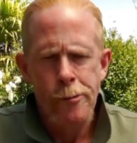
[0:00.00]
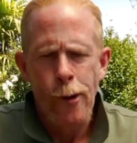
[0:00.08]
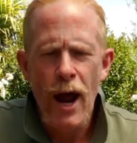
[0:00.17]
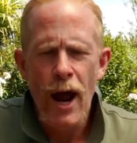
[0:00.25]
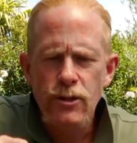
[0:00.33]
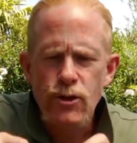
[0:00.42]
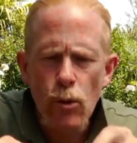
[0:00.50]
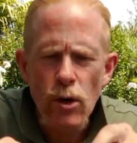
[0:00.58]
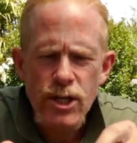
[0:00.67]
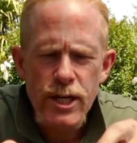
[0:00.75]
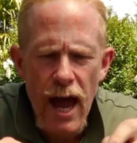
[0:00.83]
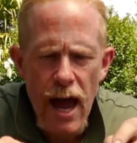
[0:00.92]
And so what's
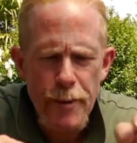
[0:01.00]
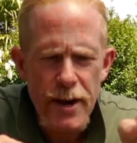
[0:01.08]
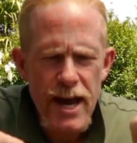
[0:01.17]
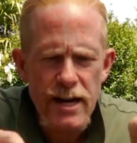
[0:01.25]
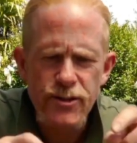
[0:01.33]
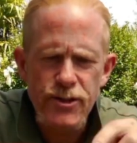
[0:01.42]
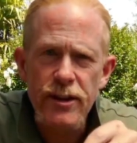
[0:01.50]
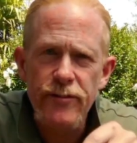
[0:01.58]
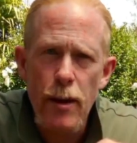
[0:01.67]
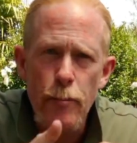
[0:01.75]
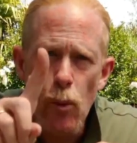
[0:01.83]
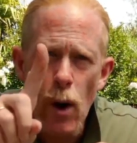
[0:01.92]
going to happen now is, instead of
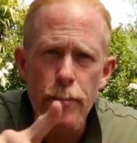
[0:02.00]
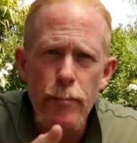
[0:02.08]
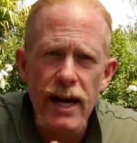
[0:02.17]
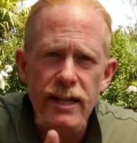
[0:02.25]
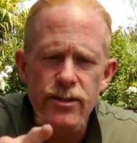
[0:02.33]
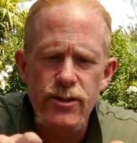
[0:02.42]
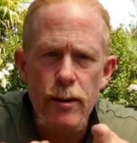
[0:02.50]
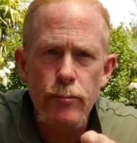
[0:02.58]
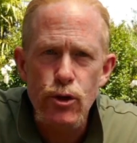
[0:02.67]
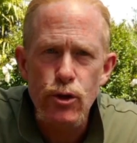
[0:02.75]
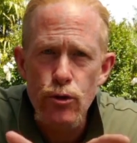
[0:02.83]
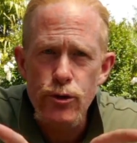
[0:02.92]
that one main stem,
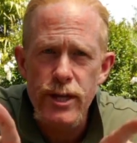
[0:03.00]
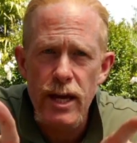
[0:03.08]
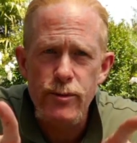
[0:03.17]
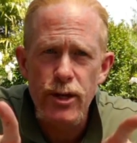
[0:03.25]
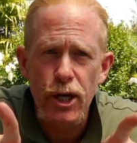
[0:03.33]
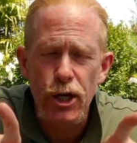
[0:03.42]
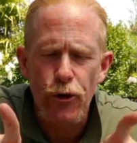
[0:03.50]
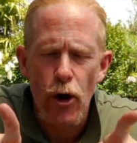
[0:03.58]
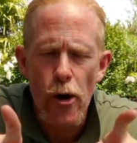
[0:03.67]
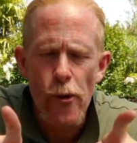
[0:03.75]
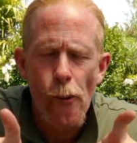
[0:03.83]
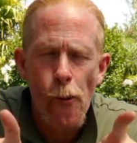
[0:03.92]
2 stems are going to
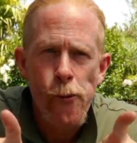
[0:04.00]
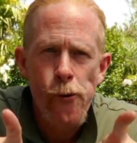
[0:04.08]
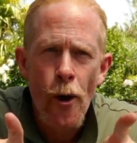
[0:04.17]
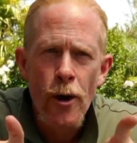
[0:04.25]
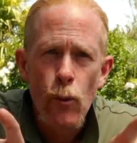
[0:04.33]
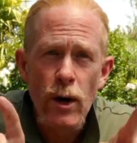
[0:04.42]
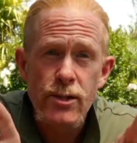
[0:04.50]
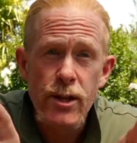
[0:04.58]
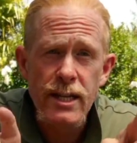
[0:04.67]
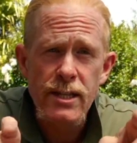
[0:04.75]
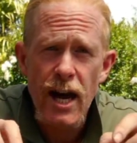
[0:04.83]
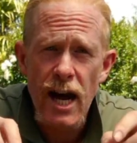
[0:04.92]
grow. Once
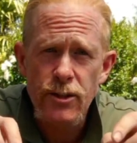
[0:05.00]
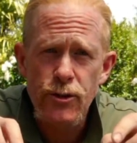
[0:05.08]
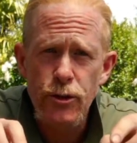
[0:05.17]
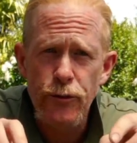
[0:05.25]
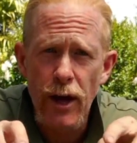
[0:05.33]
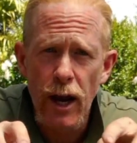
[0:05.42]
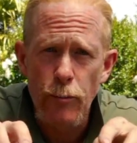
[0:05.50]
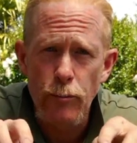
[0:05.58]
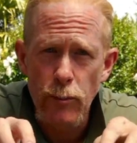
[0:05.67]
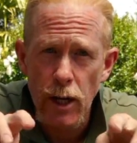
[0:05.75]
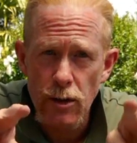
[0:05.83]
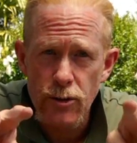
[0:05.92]
they start to develop
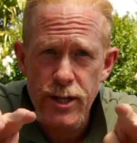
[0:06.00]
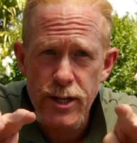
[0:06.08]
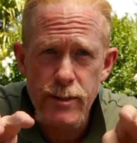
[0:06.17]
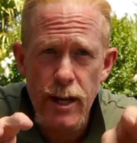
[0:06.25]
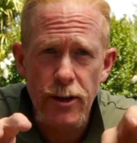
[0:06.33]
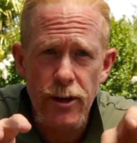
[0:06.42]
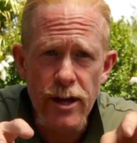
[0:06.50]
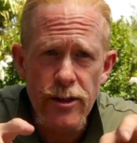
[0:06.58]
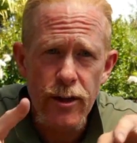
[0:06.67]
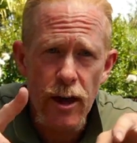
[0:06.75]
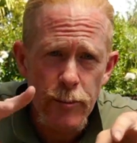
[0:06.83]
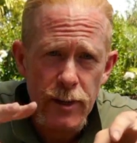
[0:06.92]
little stems underneath,
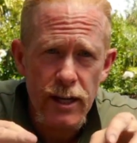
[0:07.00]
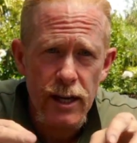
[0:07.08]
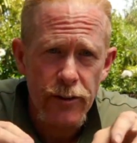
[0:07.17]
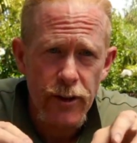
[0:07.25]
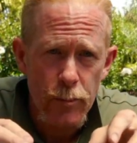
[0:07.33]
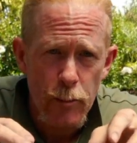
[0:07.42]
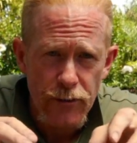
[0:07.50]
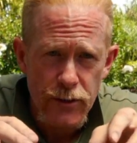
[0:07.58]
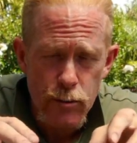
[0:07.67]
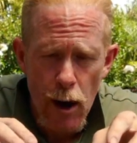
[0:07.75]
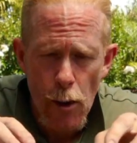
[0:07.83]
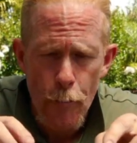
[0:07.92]
I'm going to cut them off as
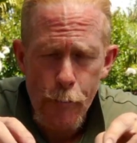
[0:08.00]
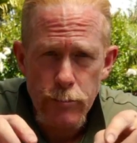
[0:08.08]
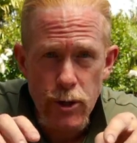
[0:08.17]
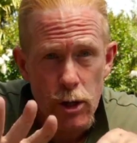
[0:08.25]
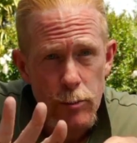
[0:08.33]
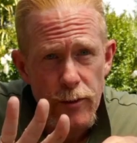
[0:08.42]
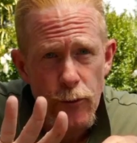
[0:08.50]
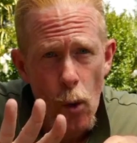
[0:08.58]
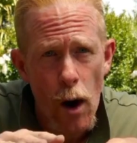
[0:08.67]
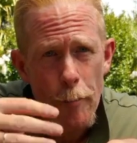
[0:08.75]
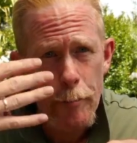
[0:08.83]
well. So there'll be 4.